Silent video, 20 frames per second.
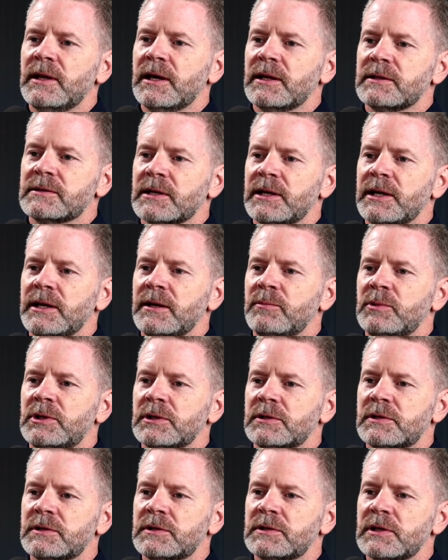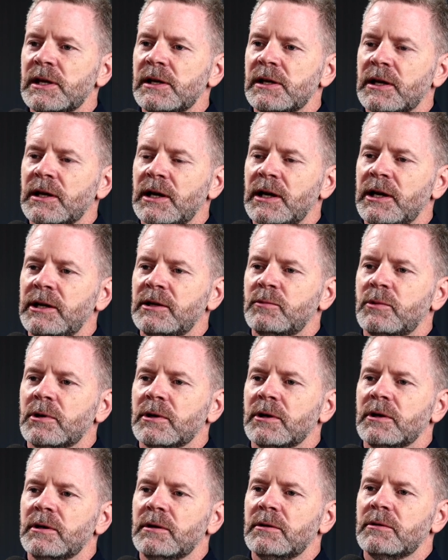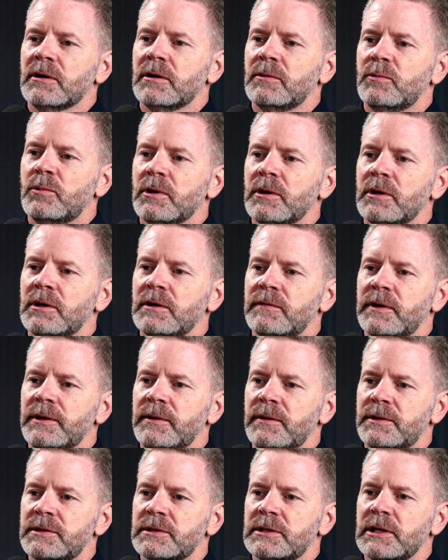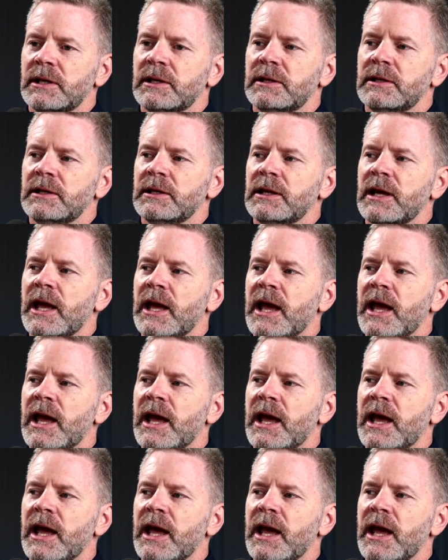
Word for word: that time to say a kind word or a word of understanding.